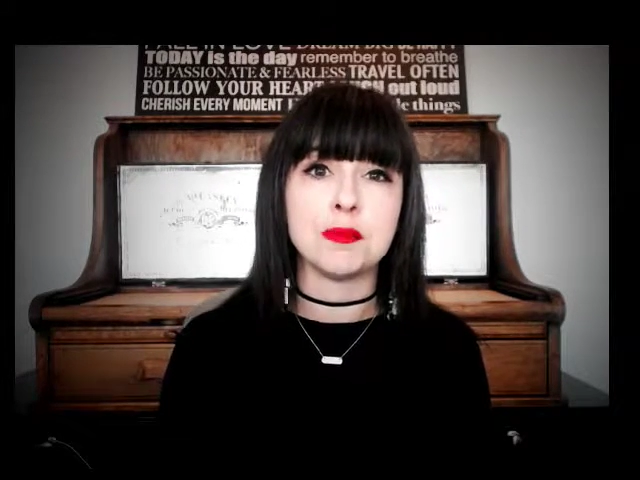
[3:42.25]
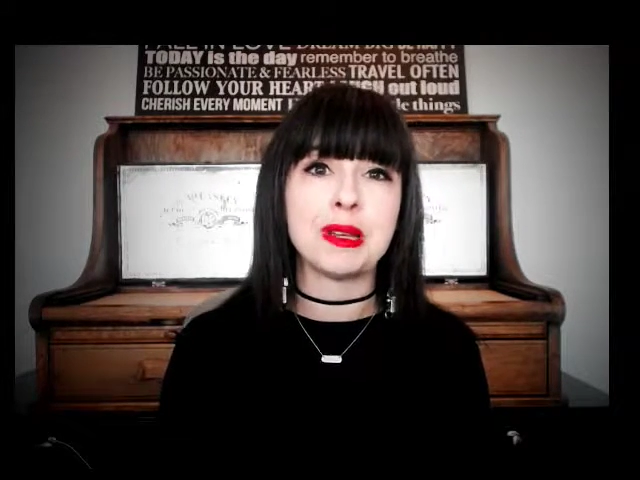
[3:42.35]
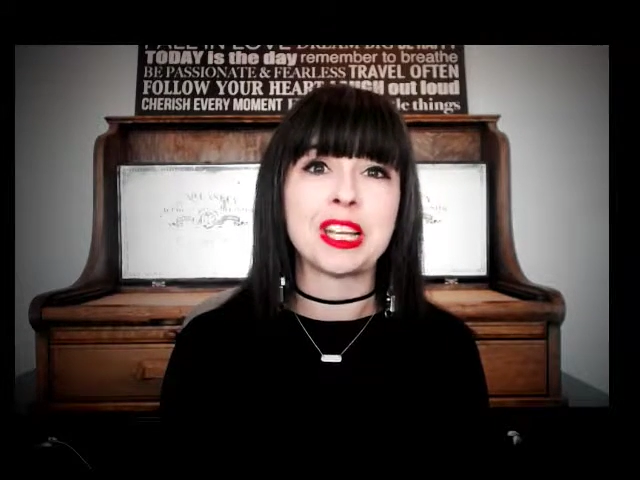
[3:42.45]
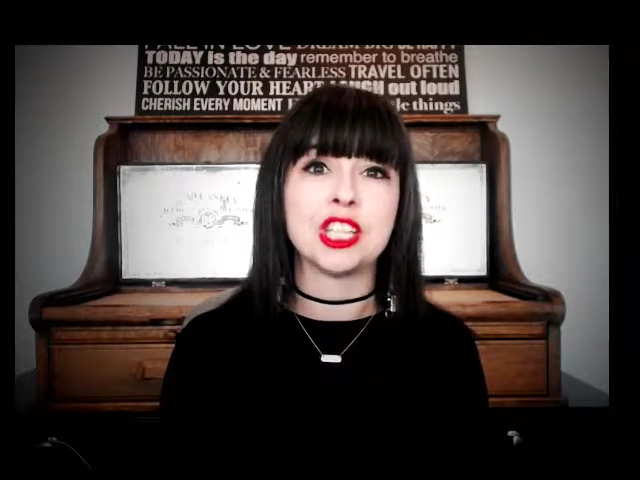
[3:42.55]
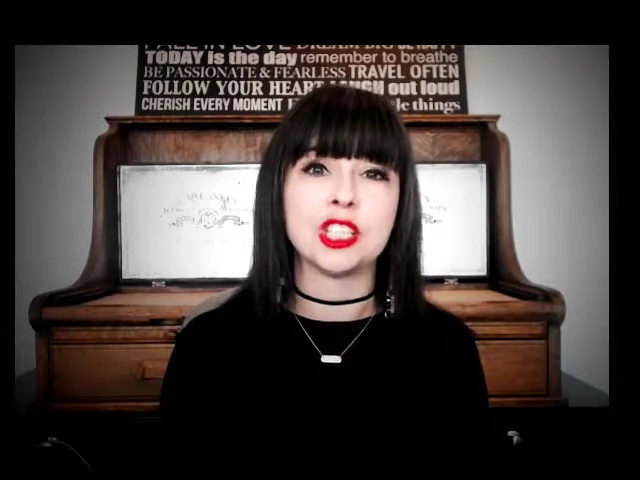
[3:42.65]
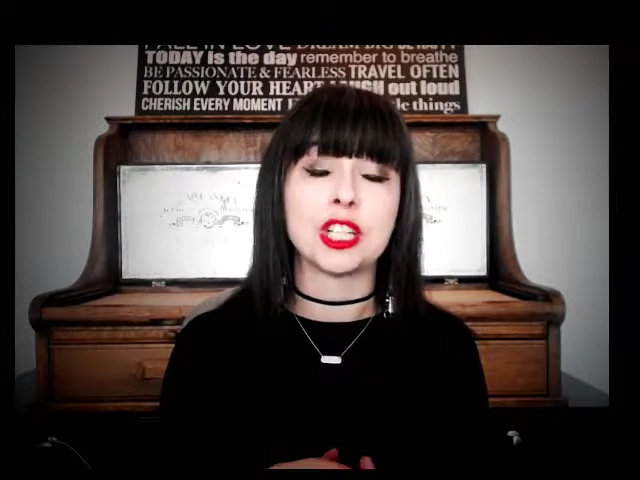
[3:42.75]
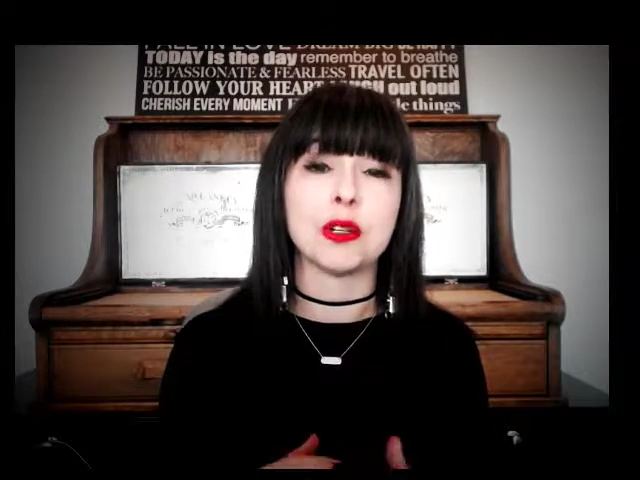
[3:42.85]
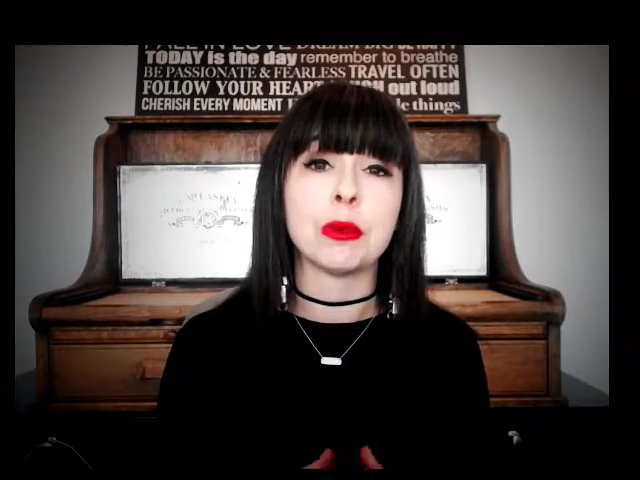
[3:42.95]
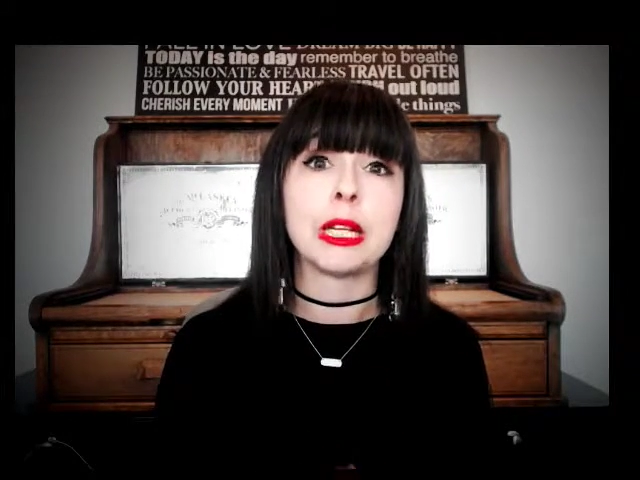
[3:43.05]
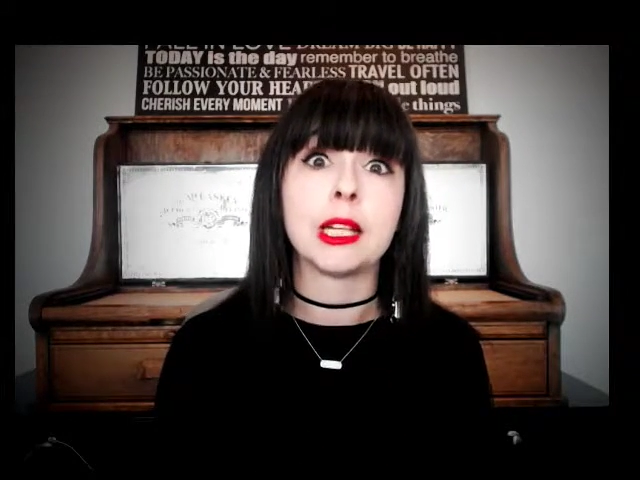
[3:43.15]
because she can
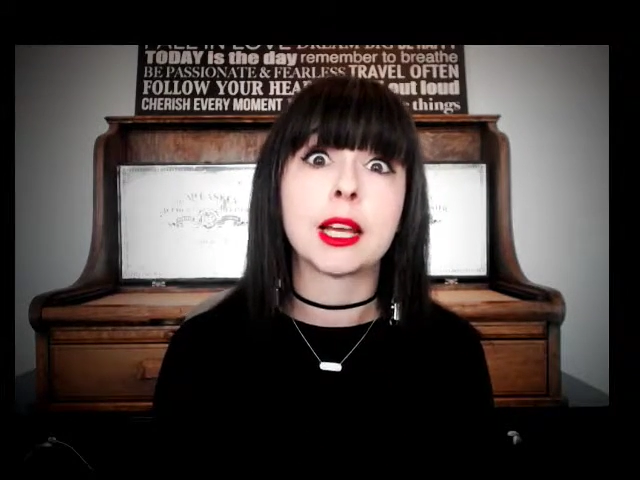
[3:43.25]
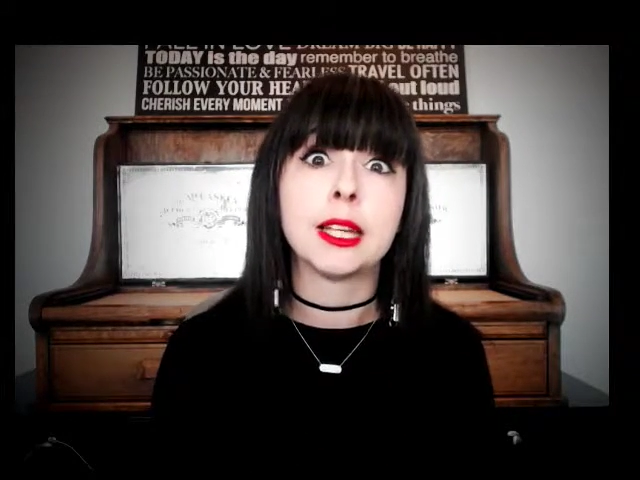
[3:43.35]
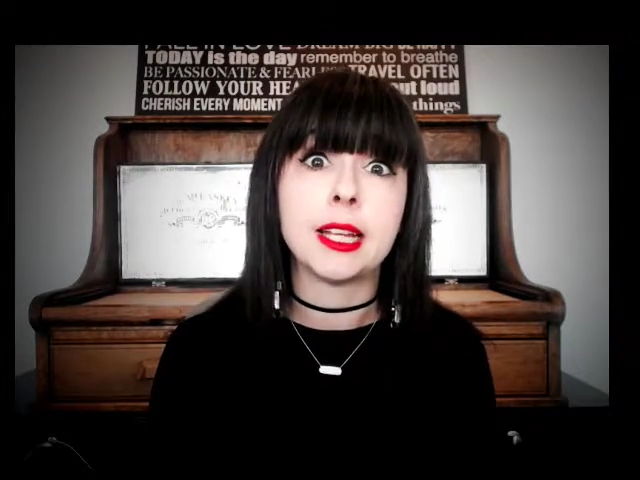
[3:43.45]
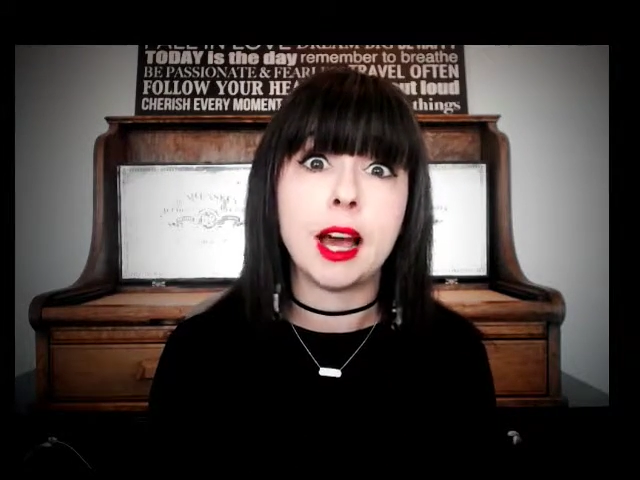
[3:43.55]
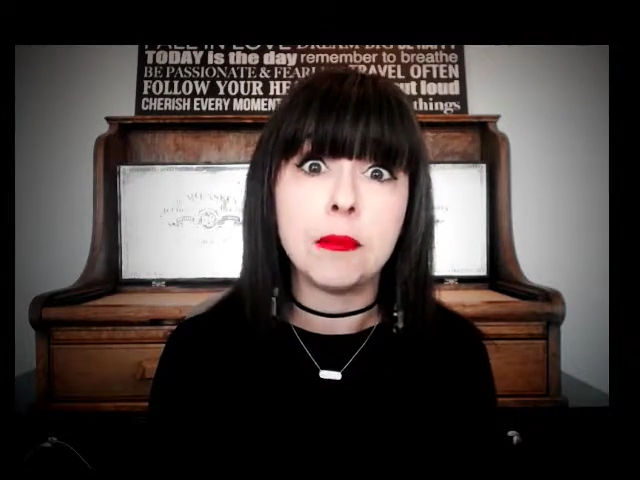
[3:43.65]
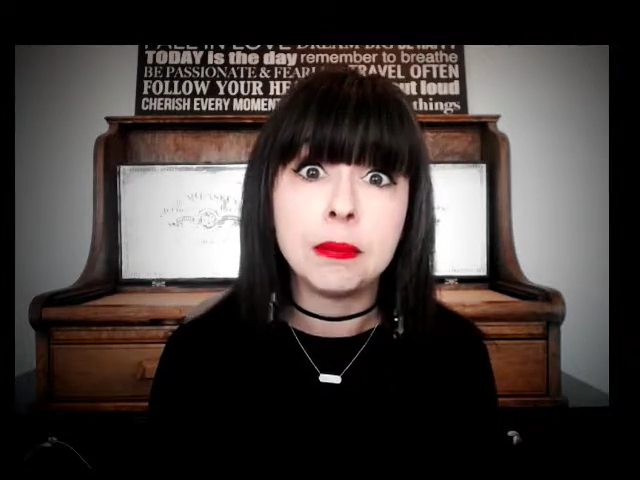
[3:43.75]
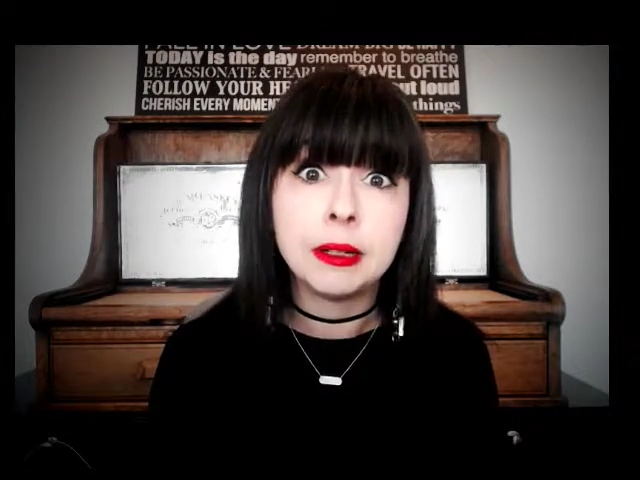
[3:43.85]
read like a dam.